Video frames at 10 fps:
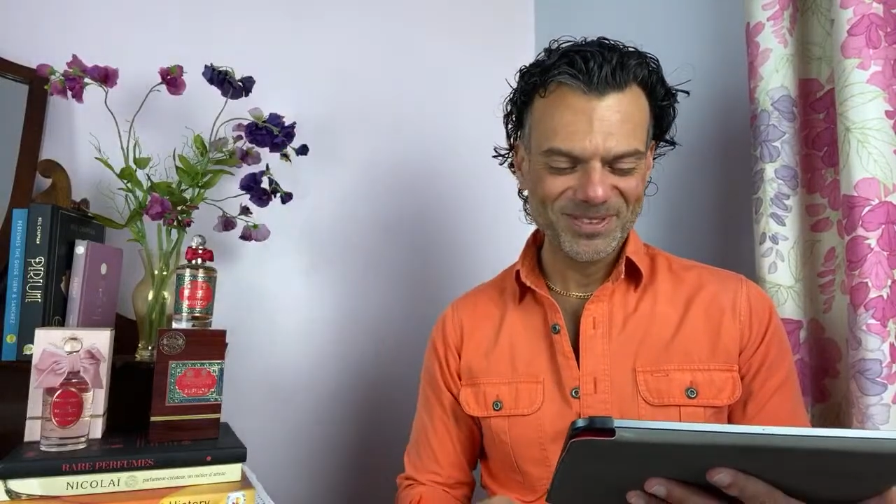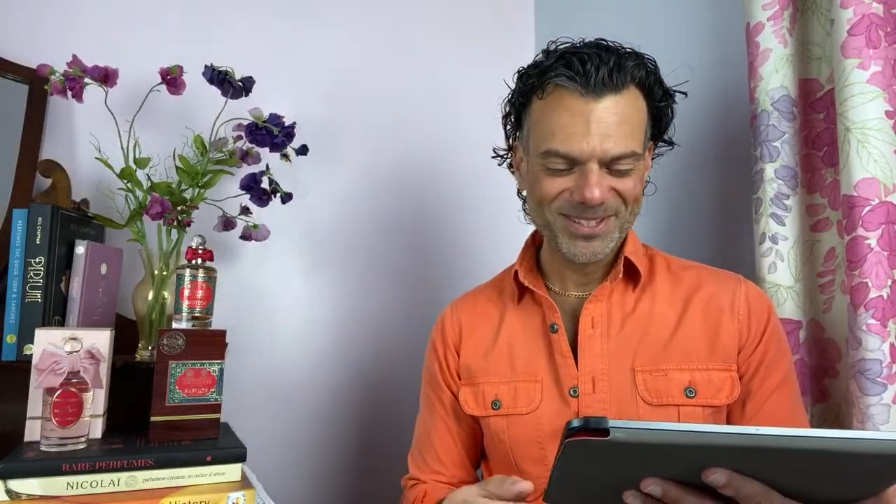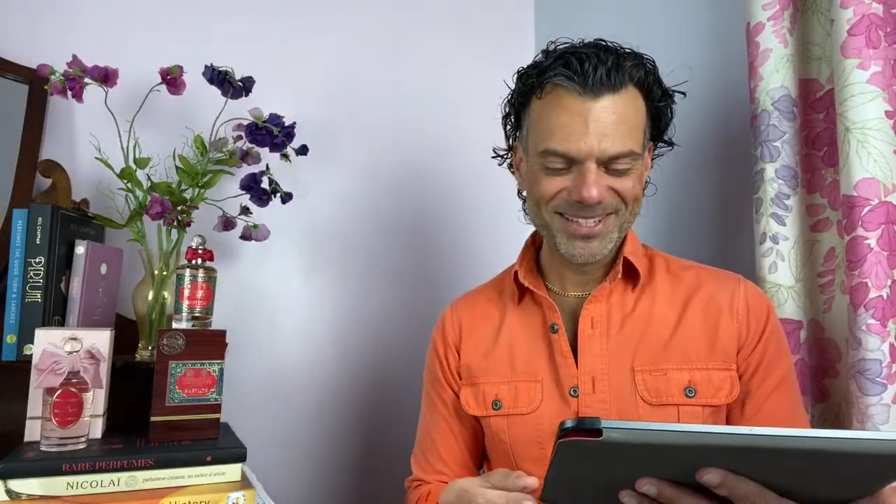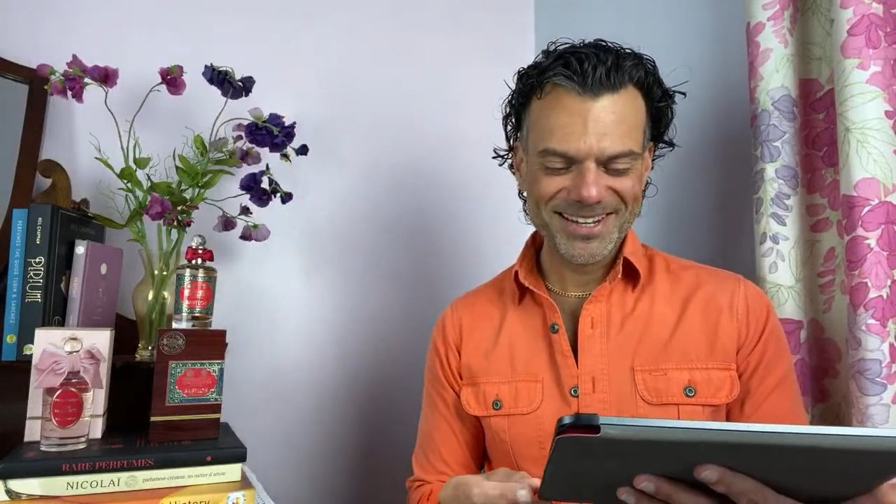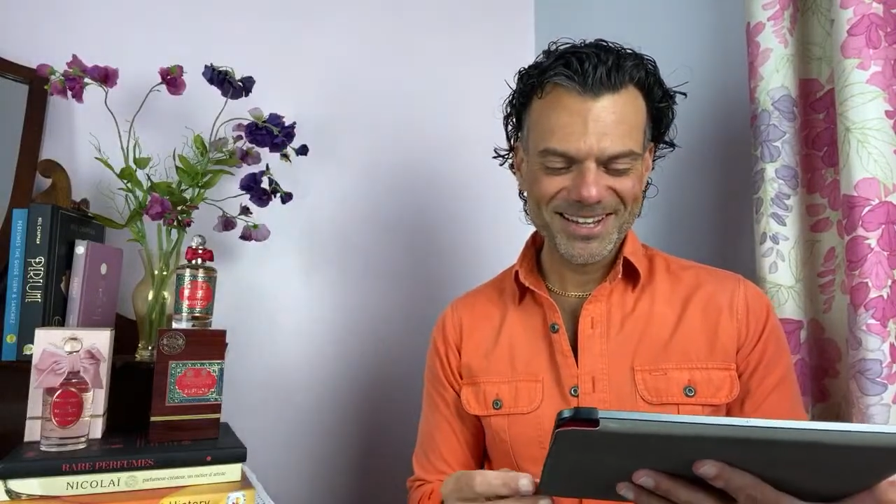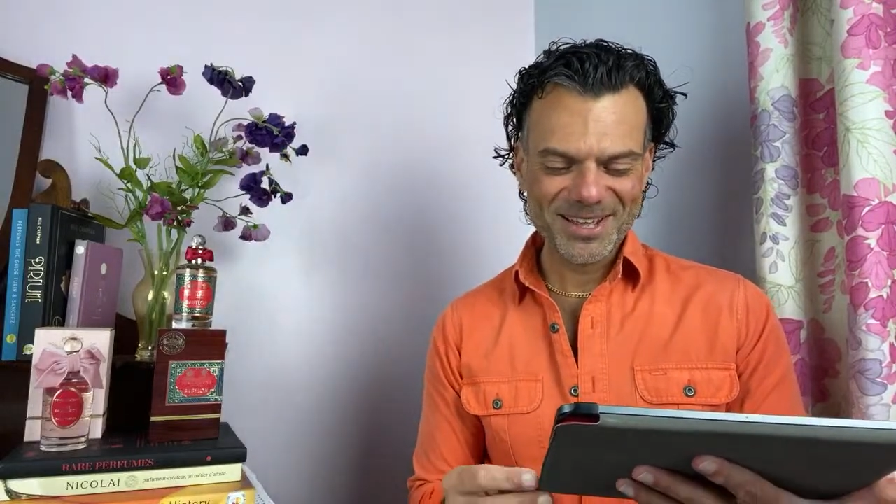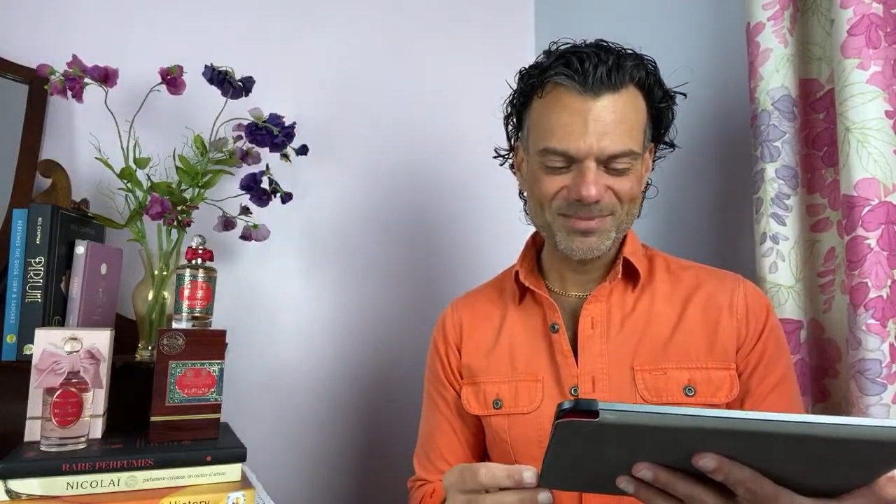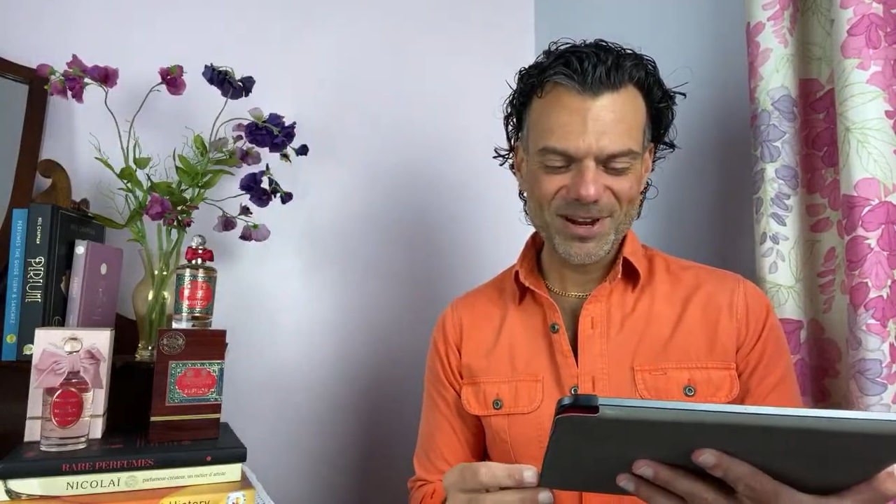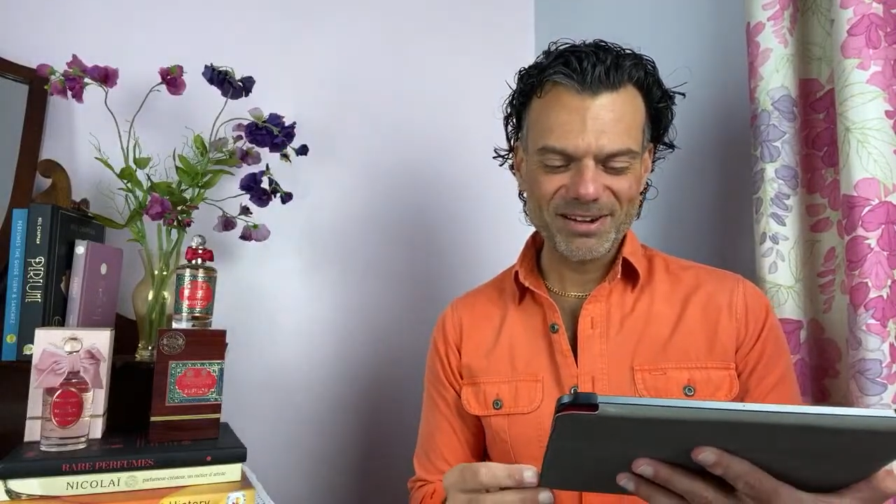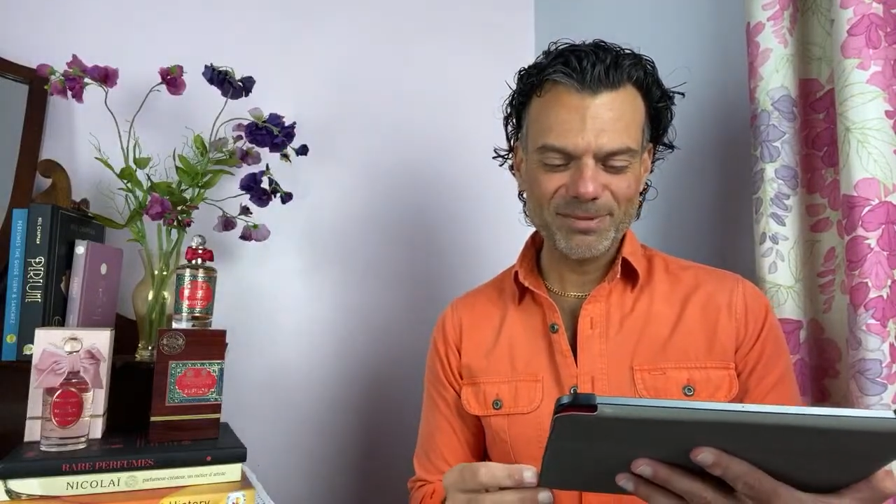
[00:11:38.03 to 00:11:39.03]
Today I'm
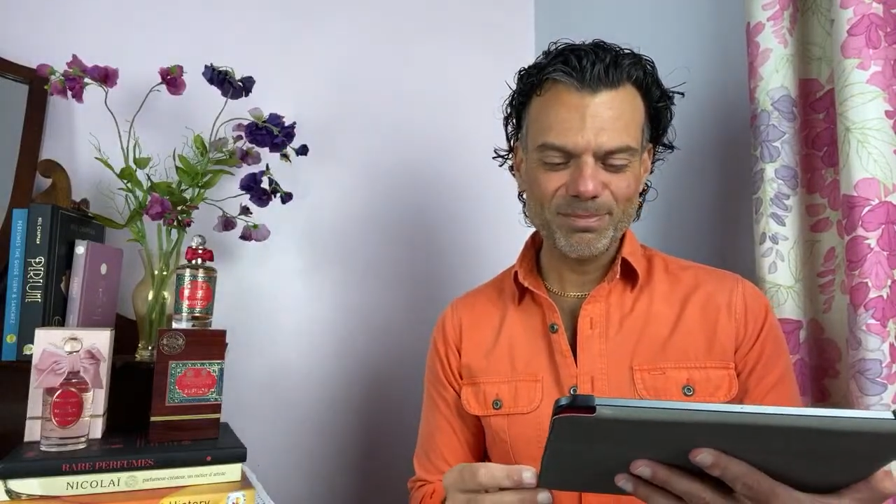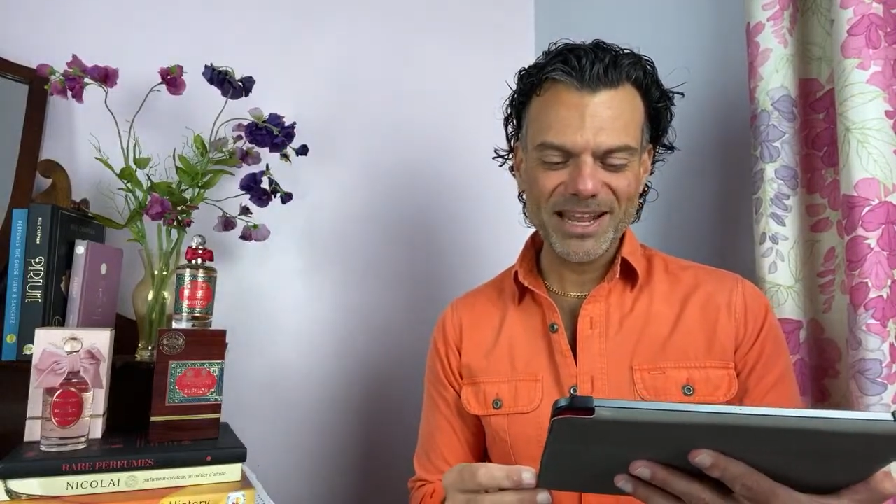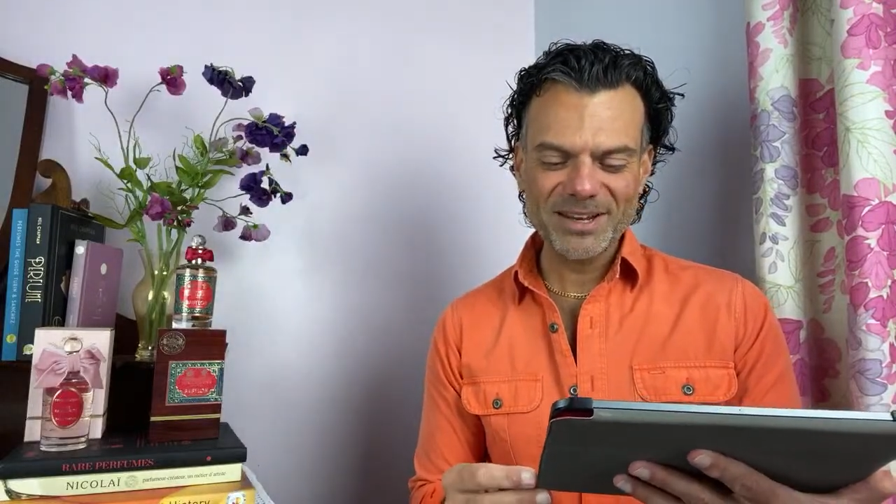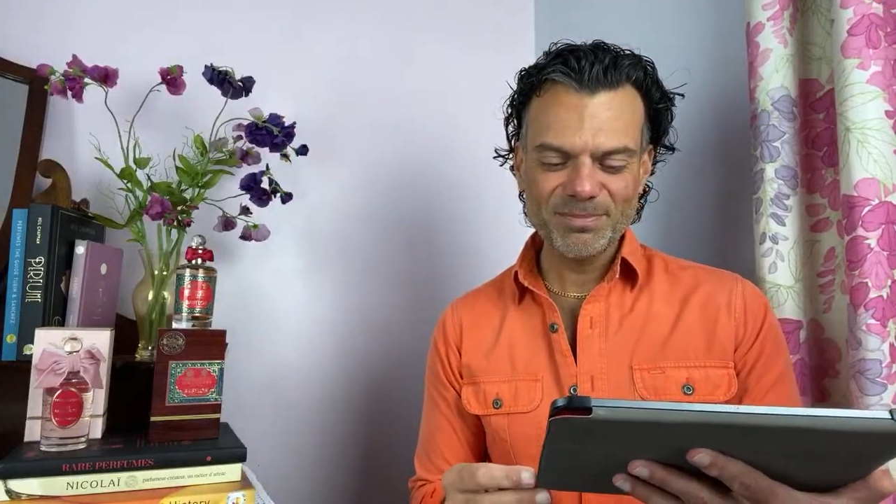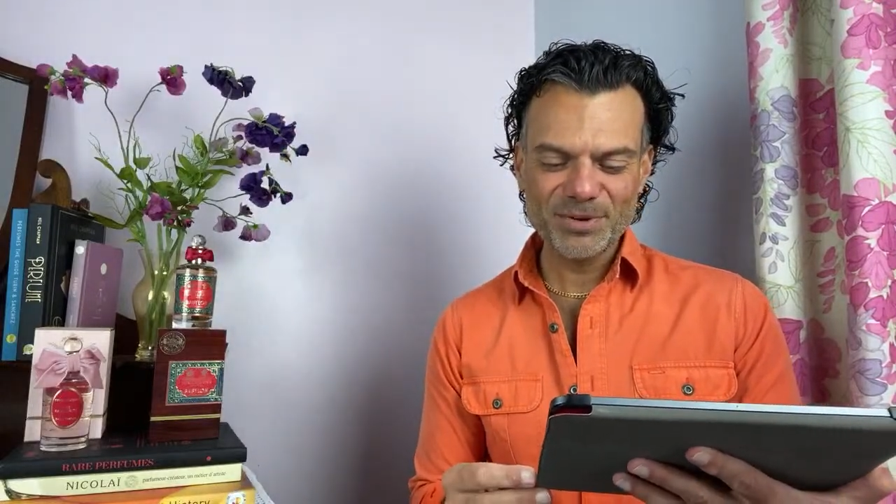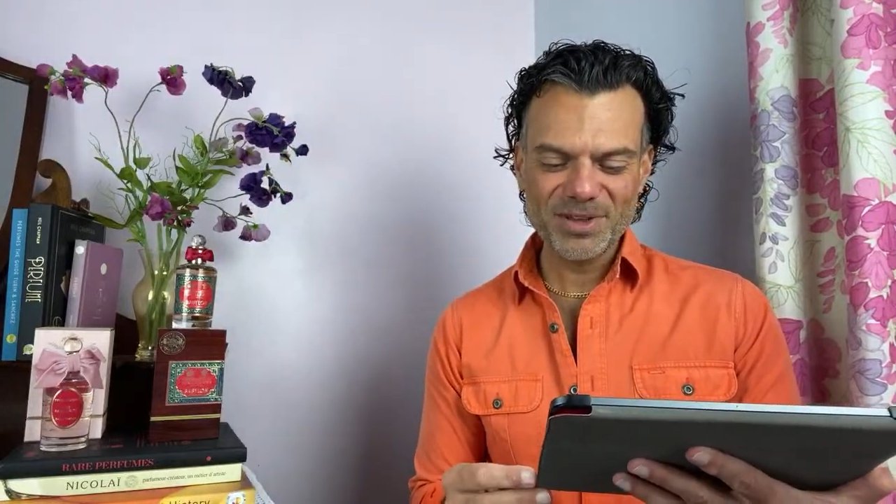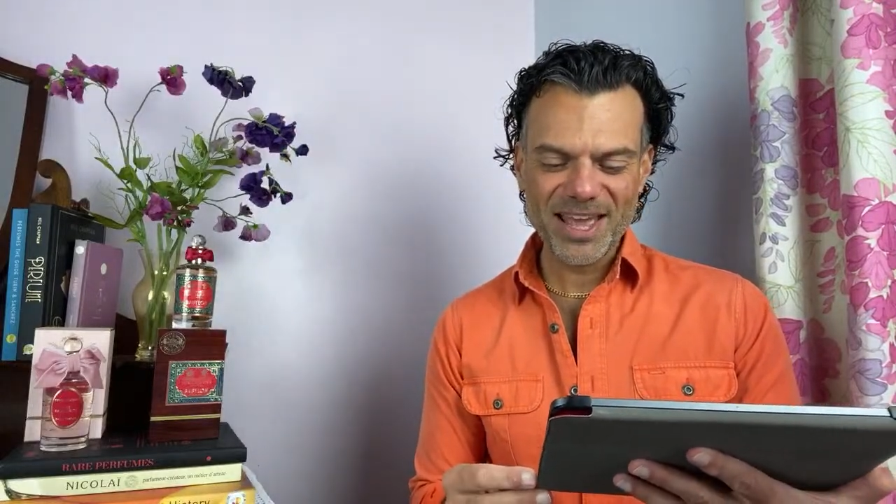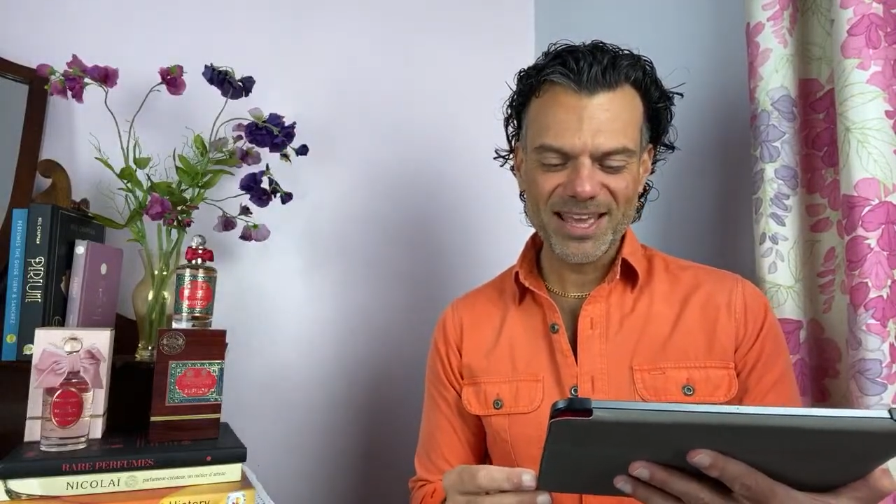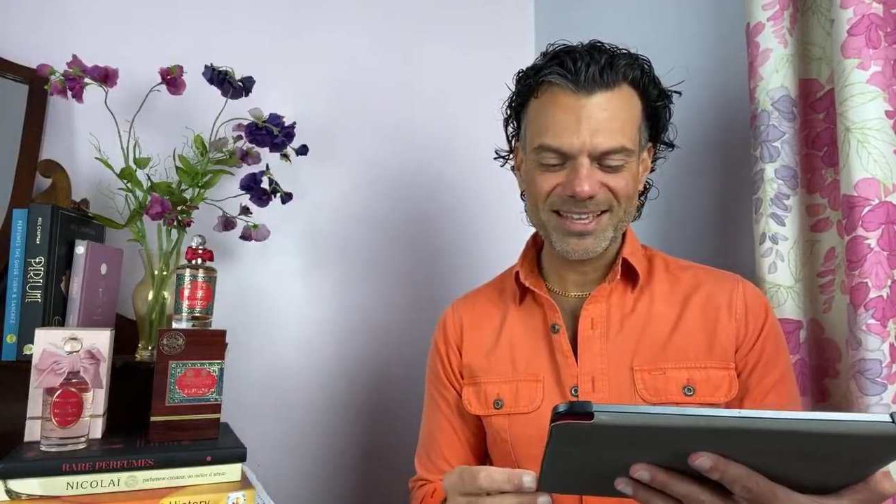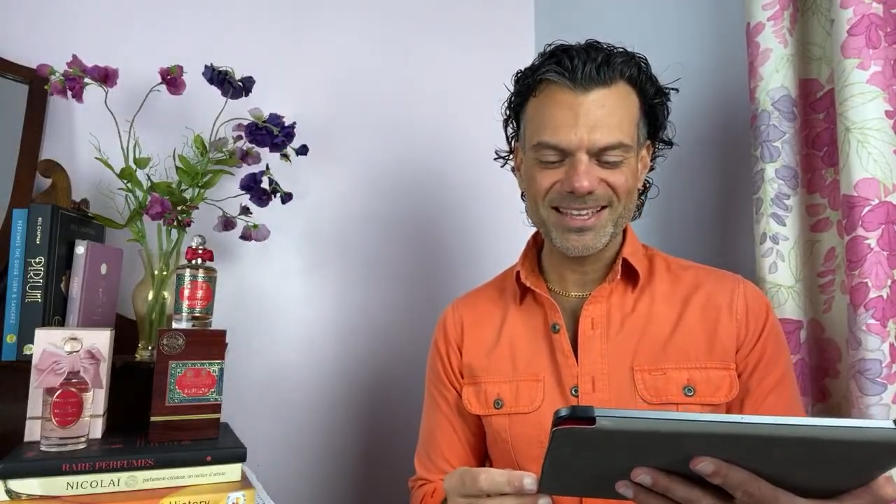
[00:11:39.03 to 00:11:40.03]
wearing Blenheim
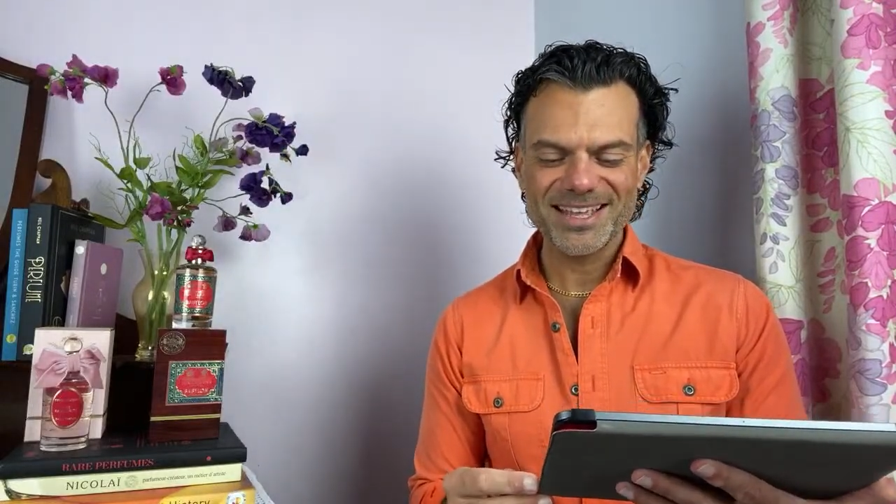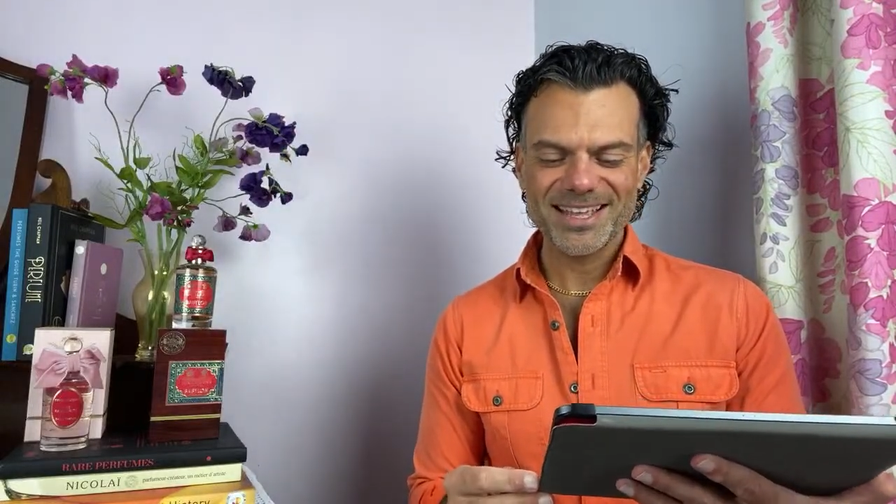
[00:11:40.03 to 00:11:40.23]
Bouquet